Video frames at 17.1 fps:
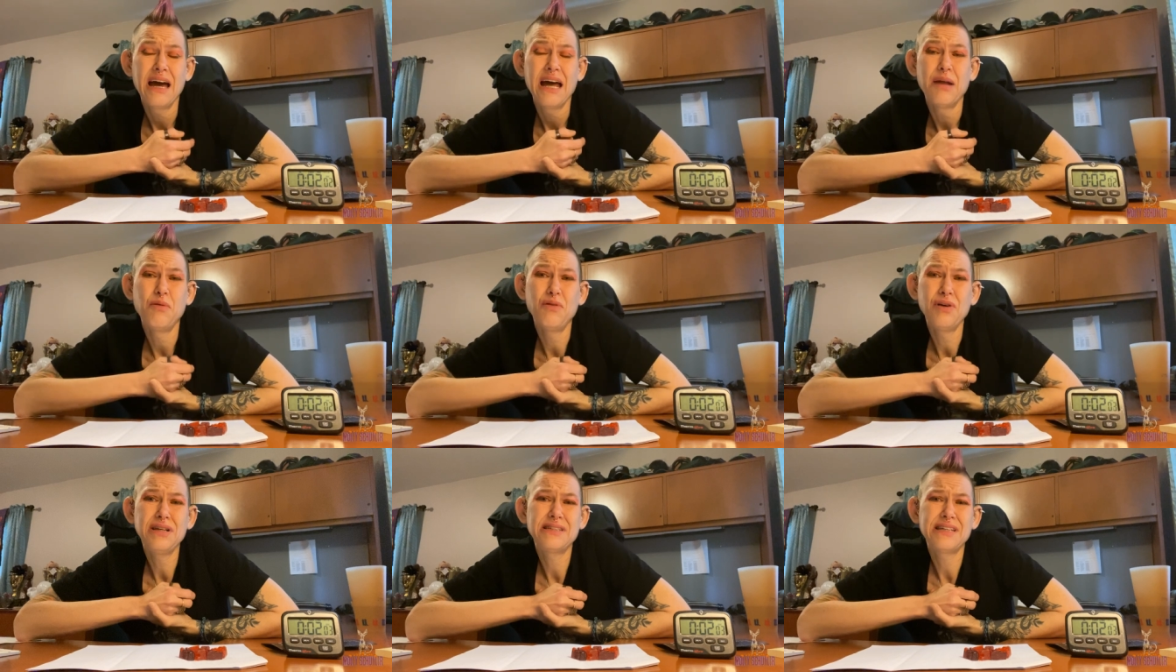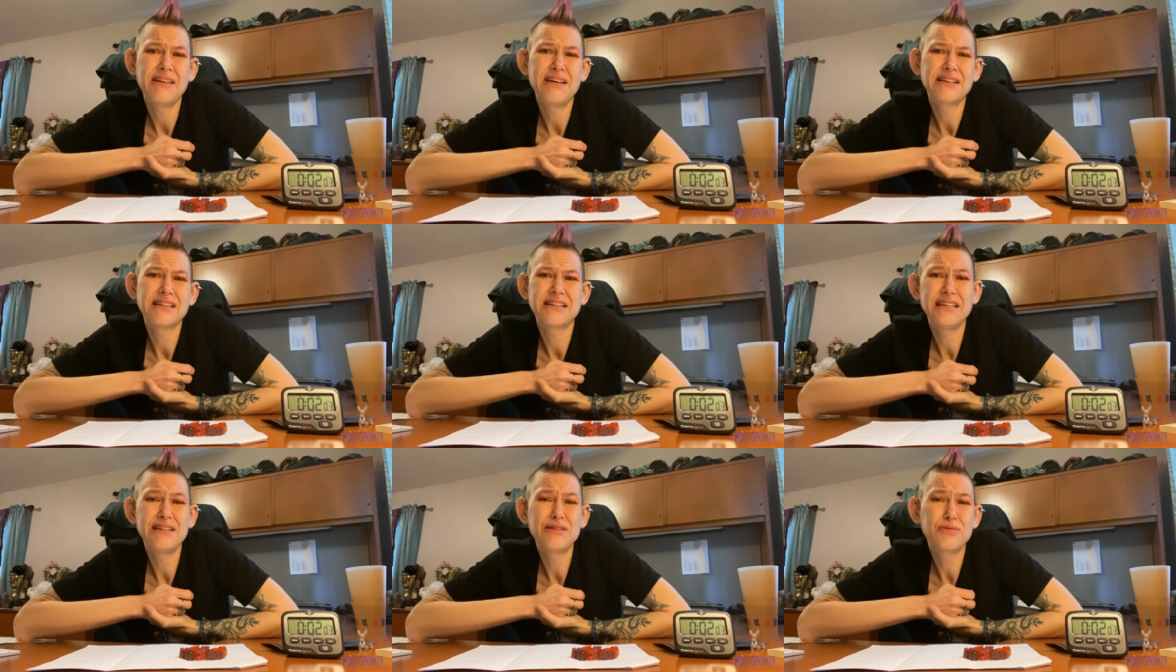And I'm only saying
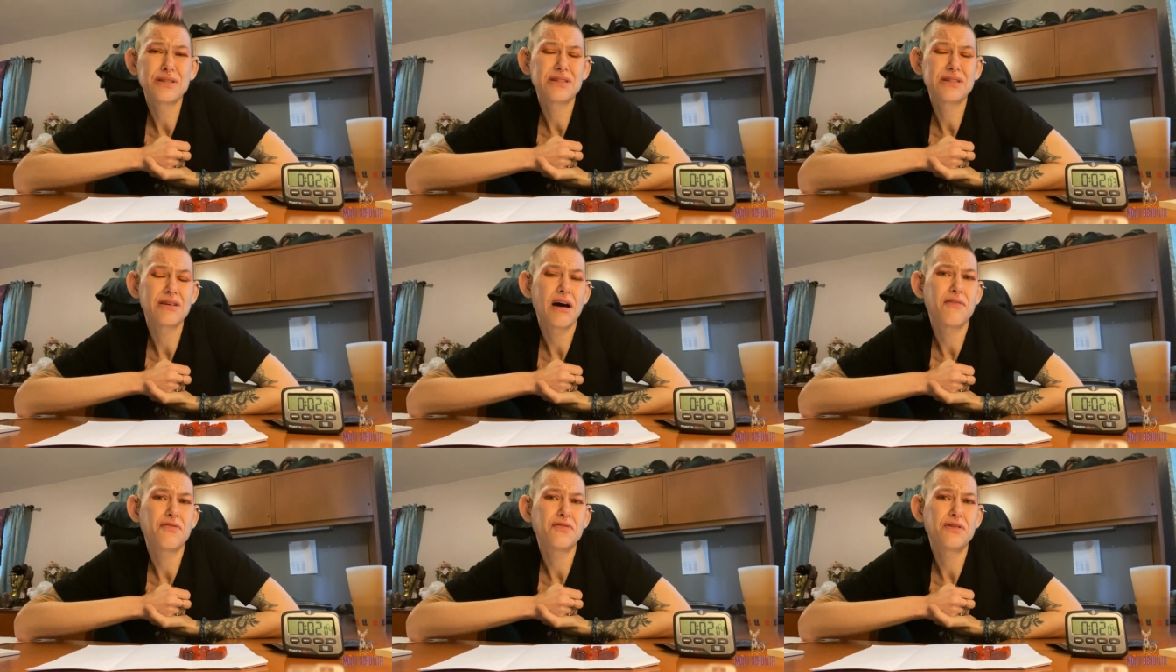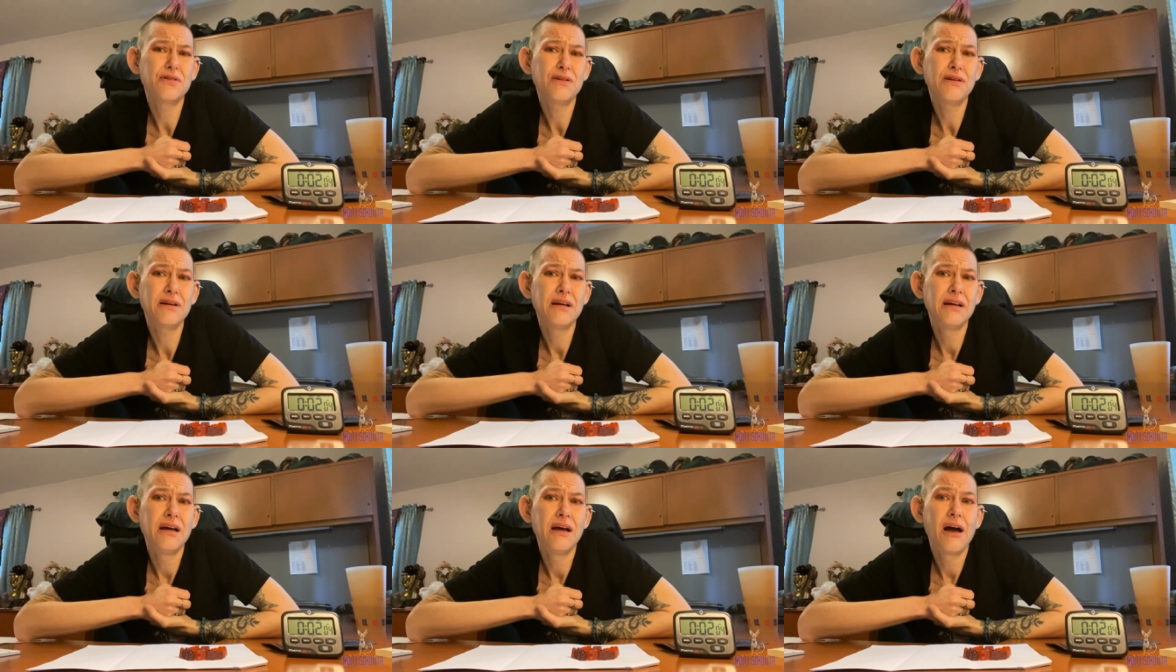this because these were
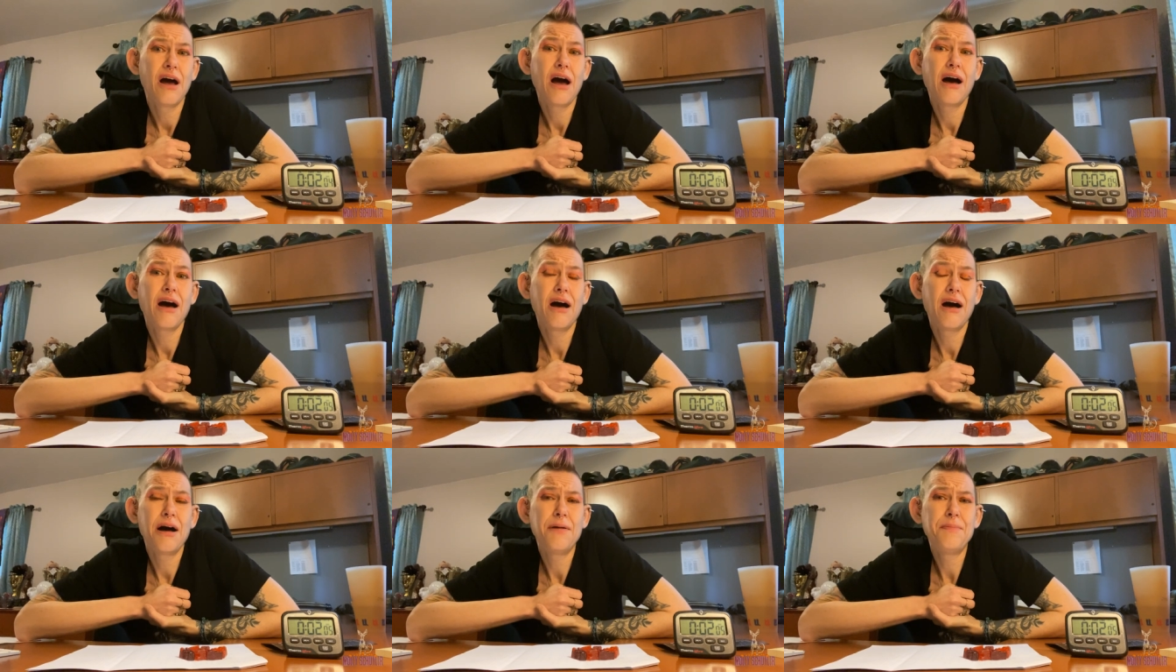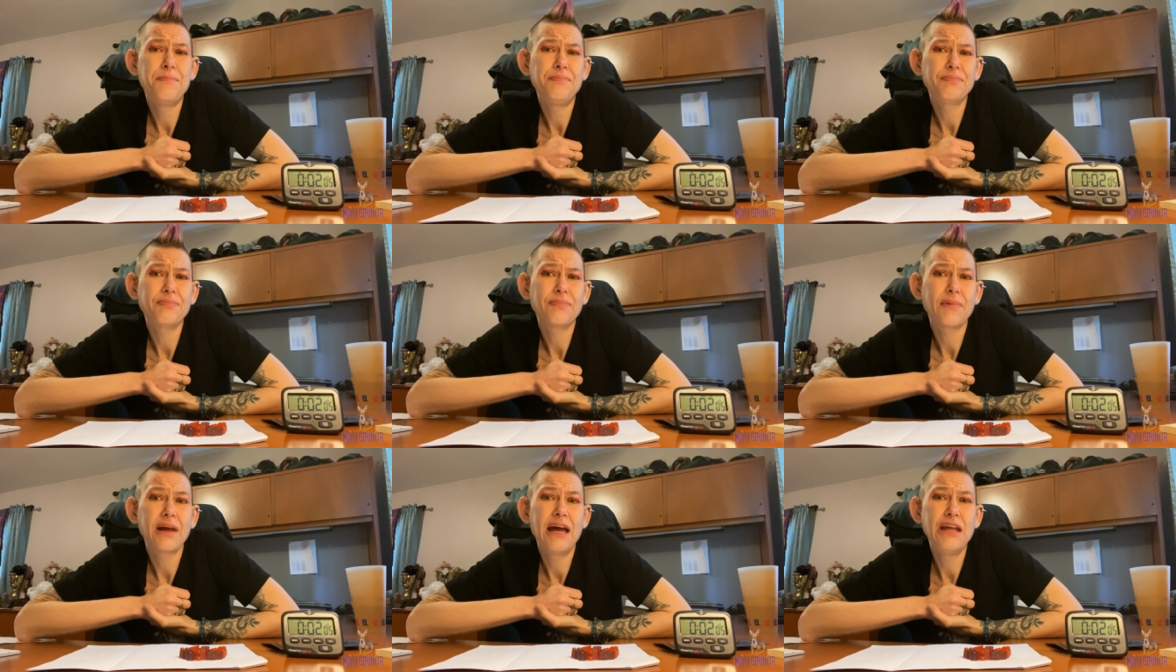softer. Um,
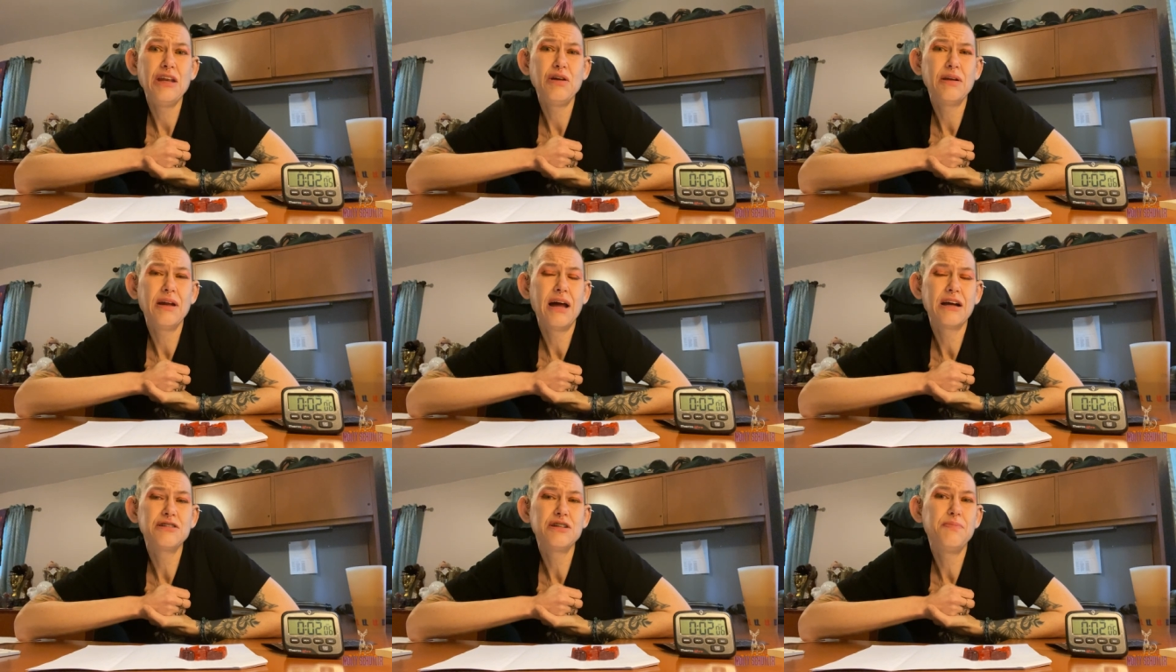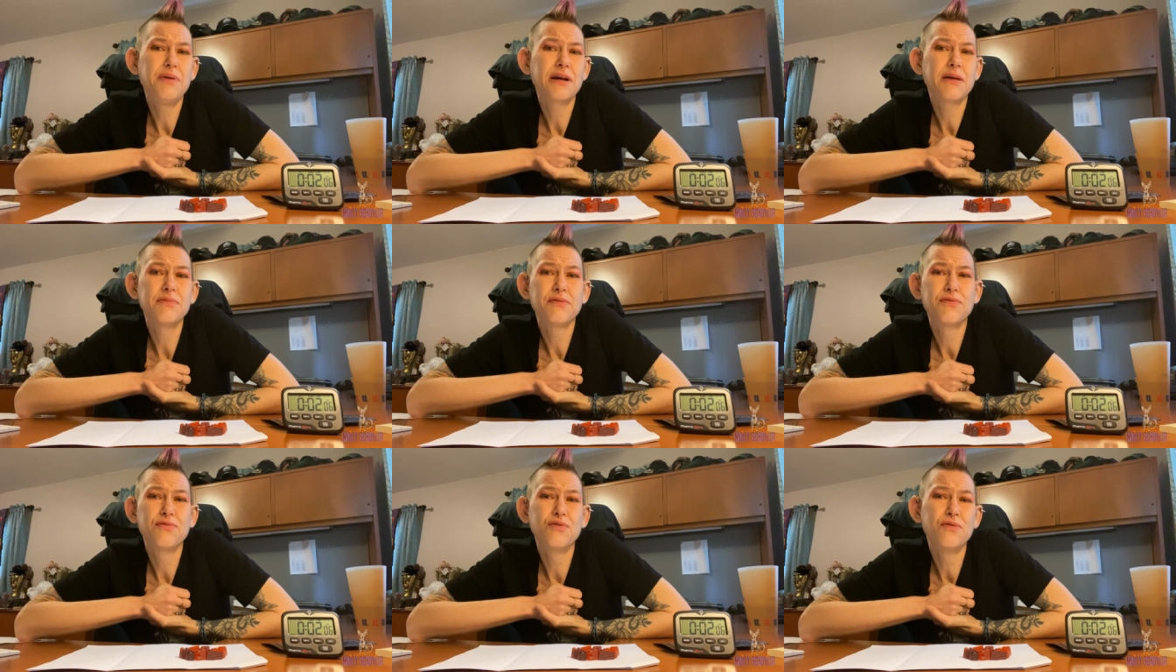and you can actually pick
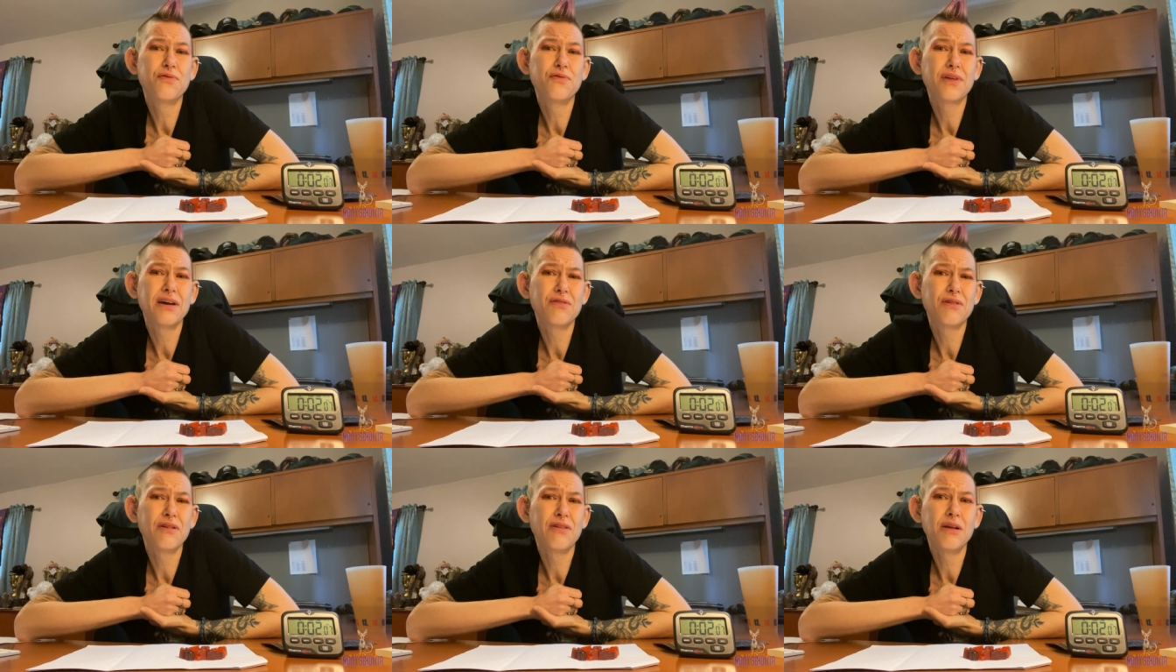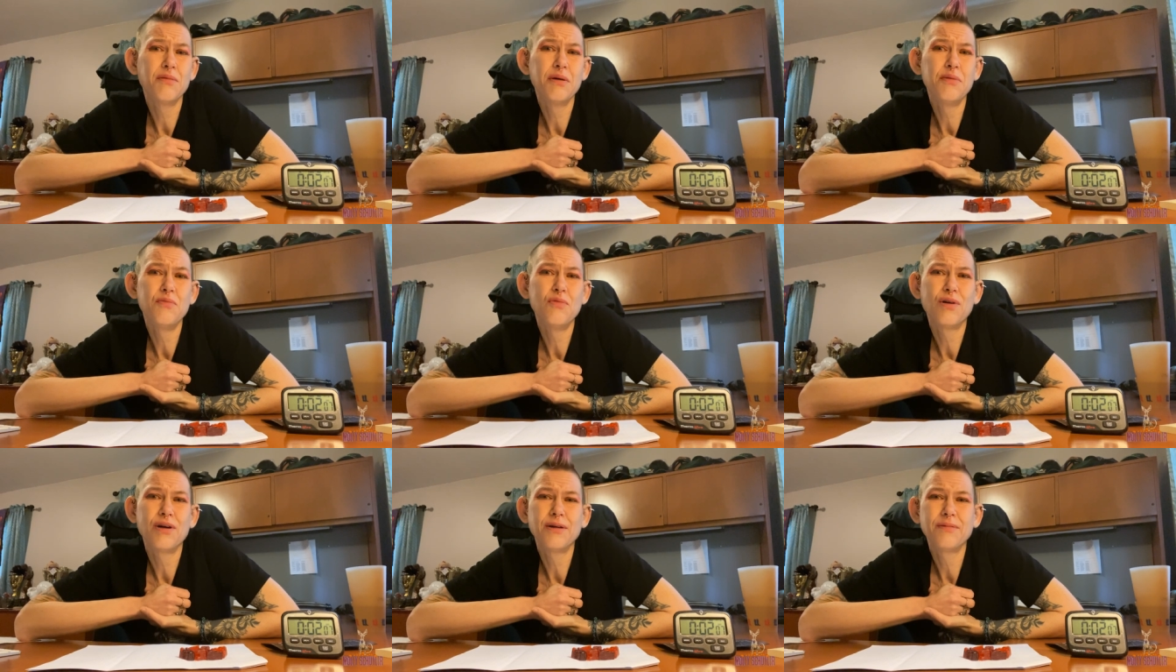up the fruit flavor a little
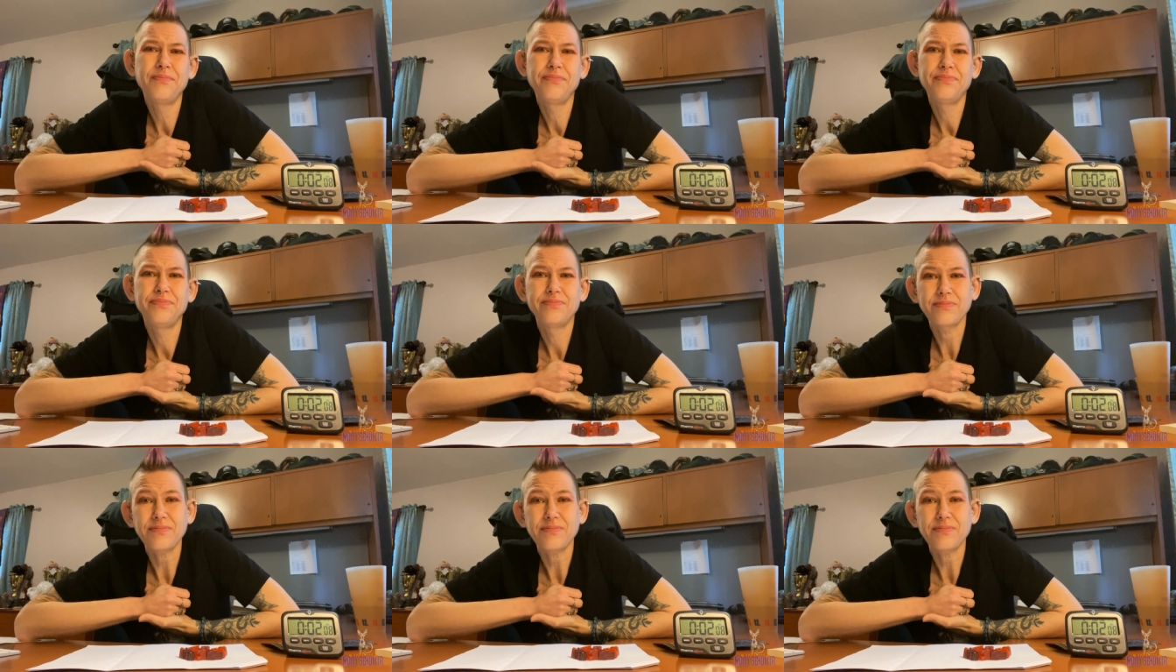bit more.